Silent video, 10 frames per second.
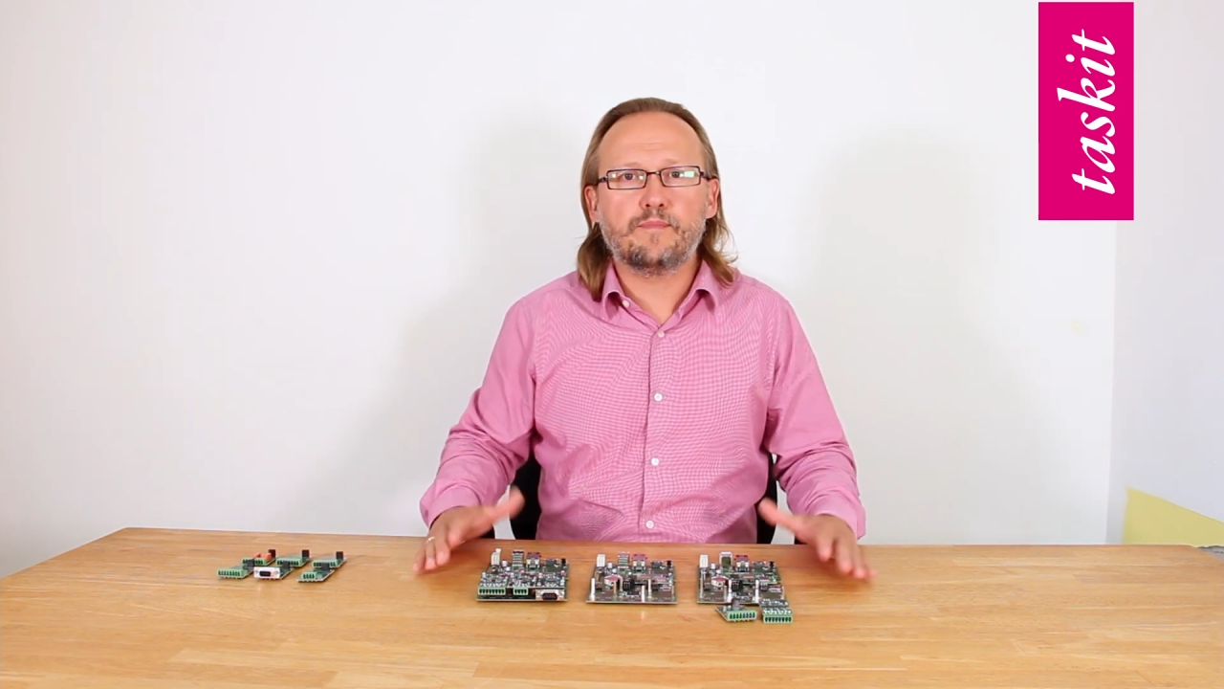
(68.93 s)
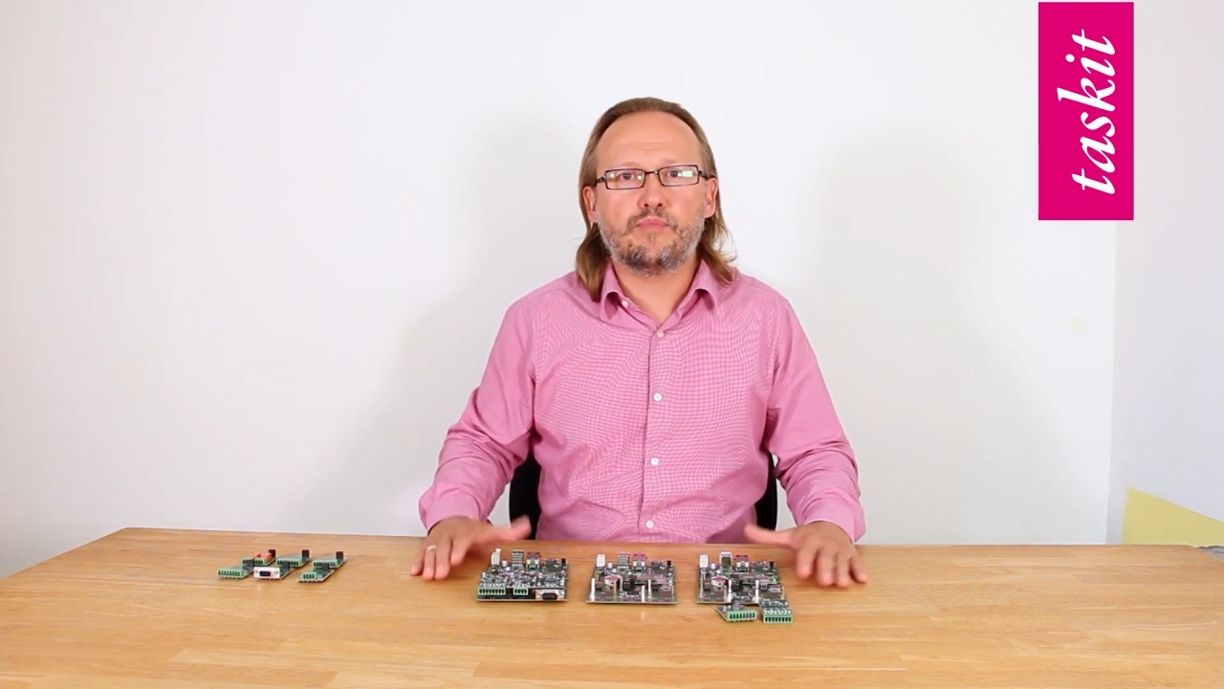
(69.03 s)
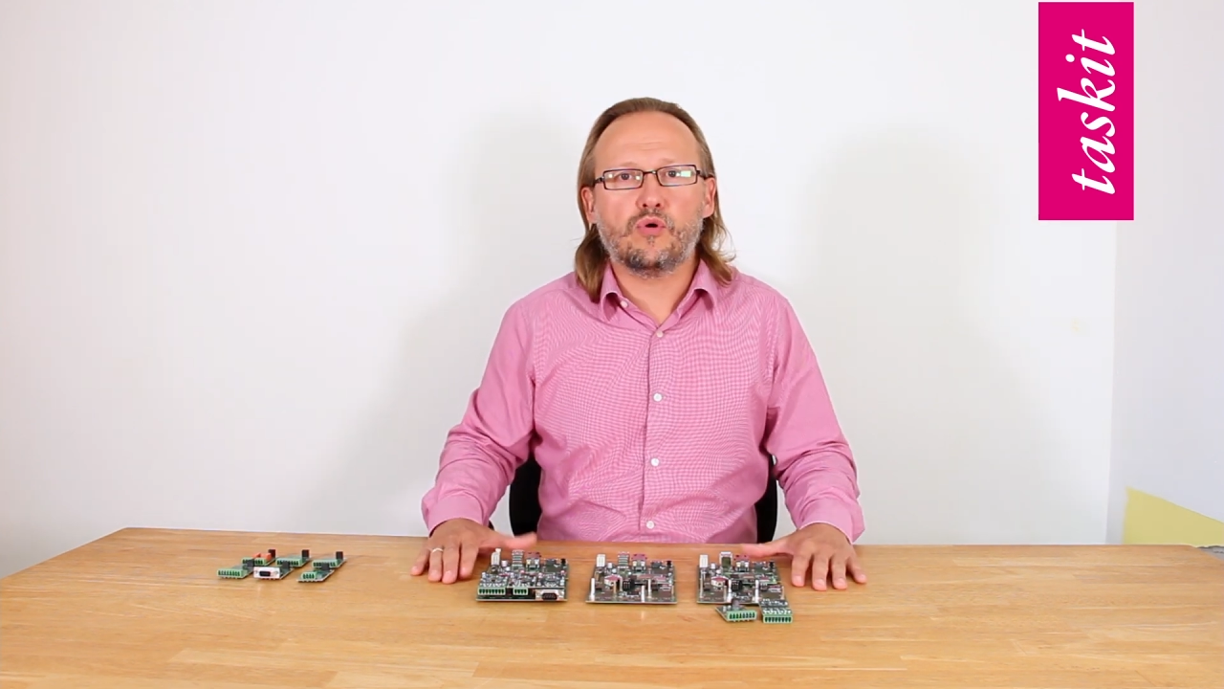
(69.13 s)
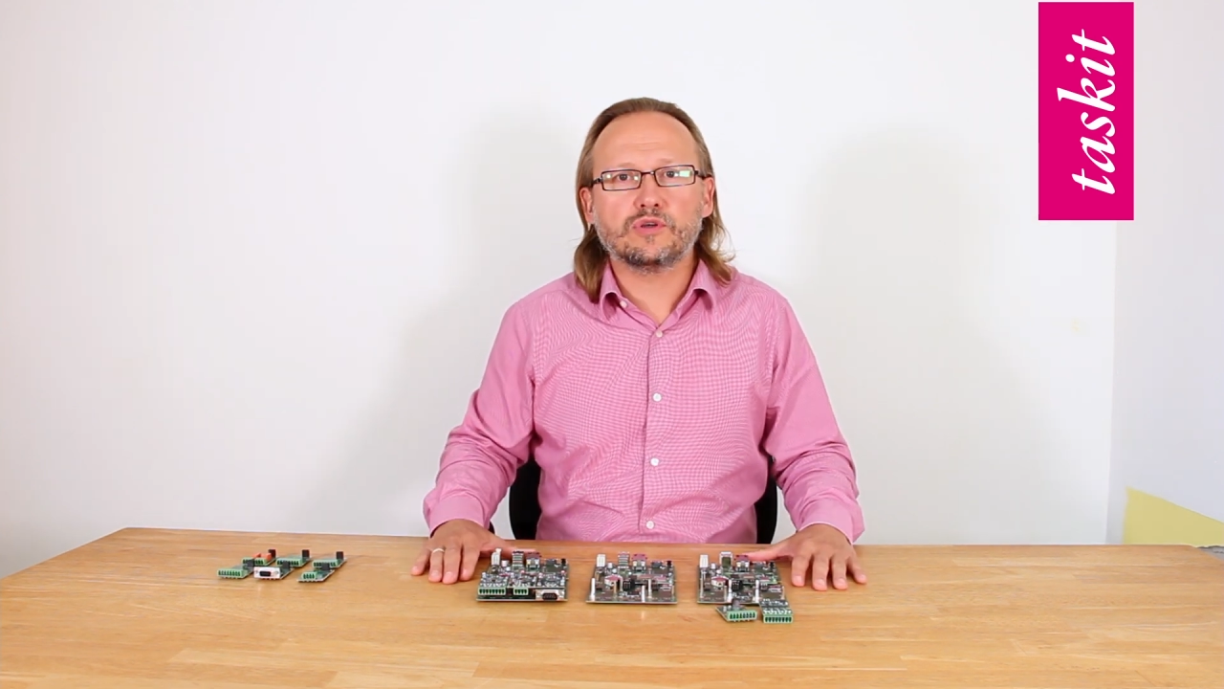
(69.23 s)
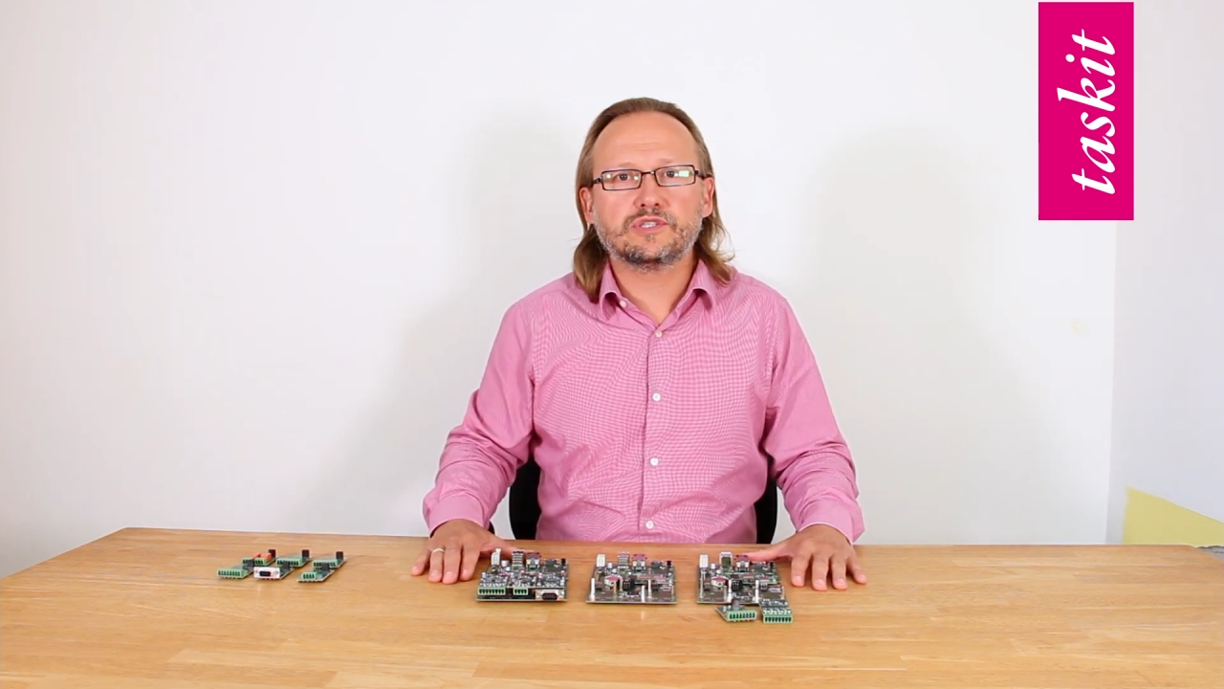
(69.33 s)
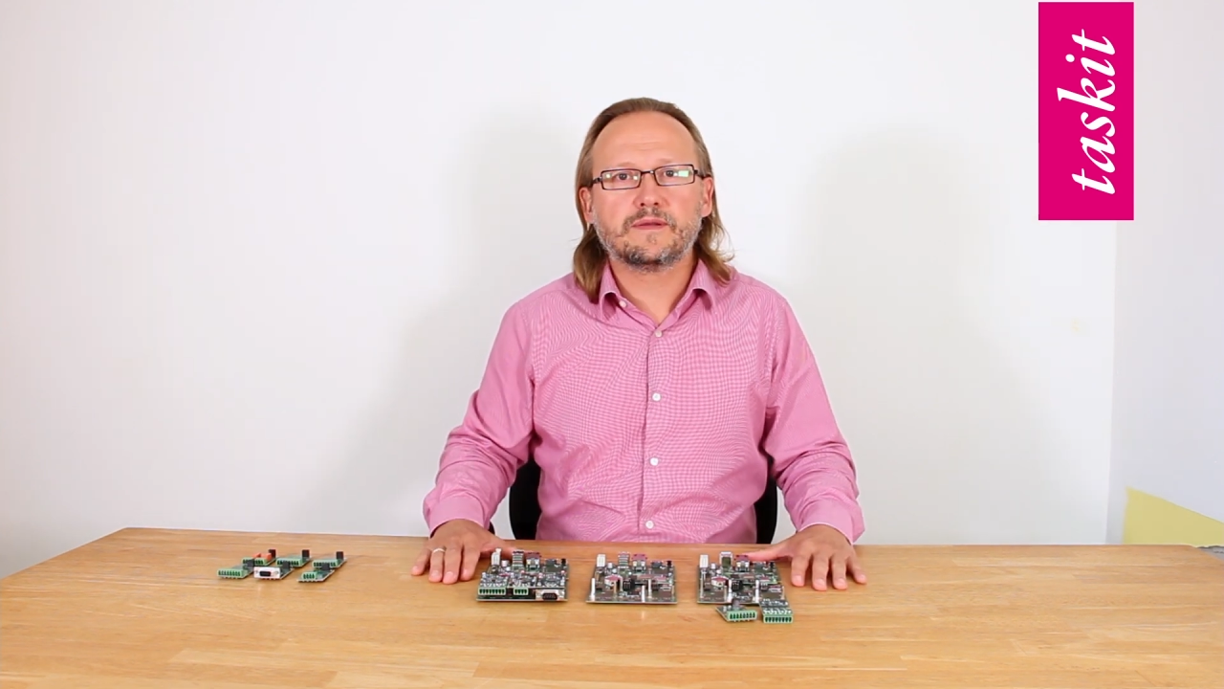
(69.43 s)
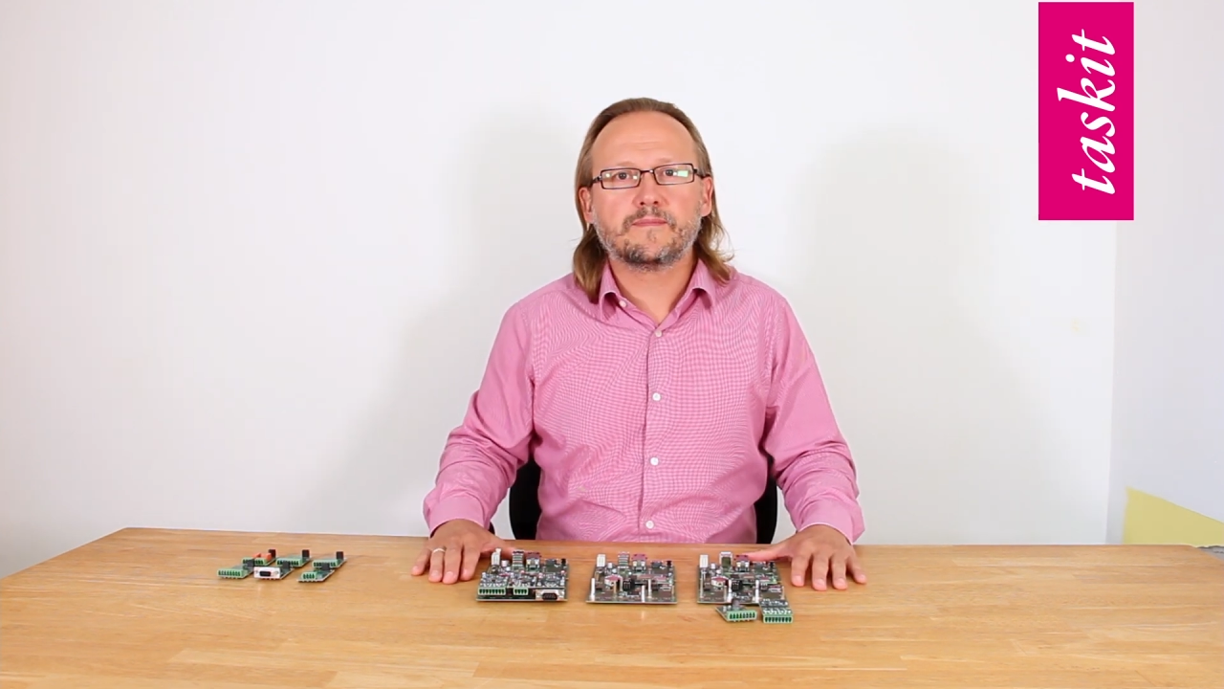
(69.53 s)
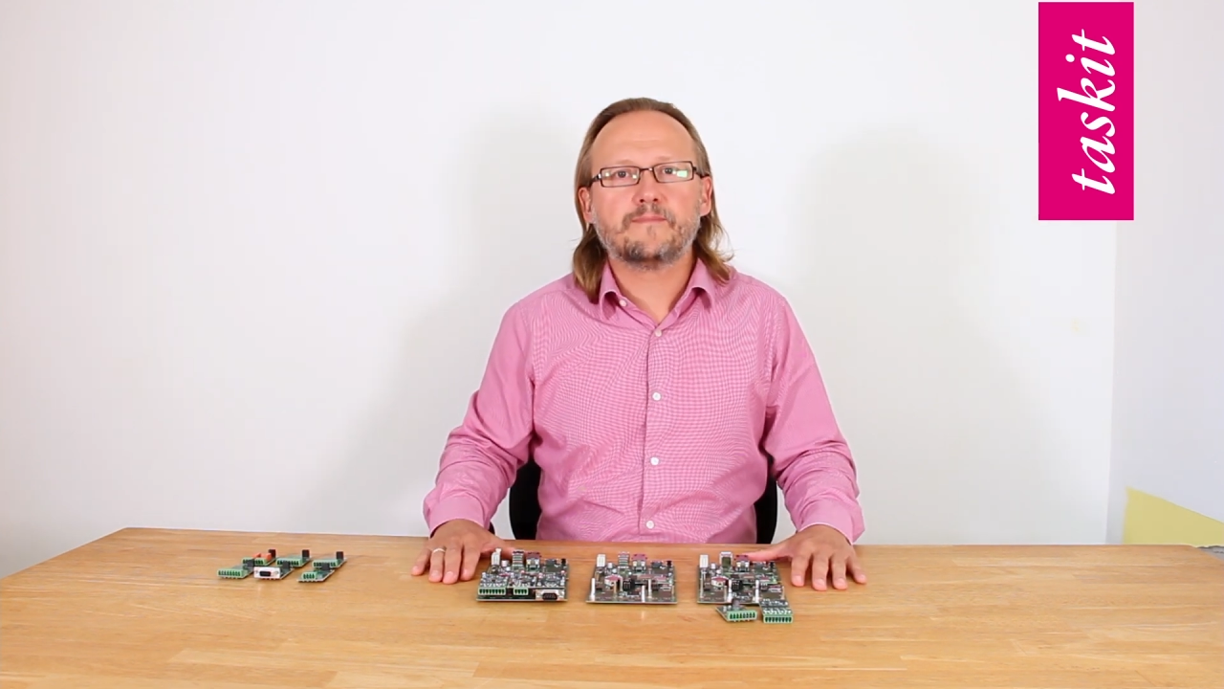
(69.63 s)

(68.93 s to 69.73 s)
boards.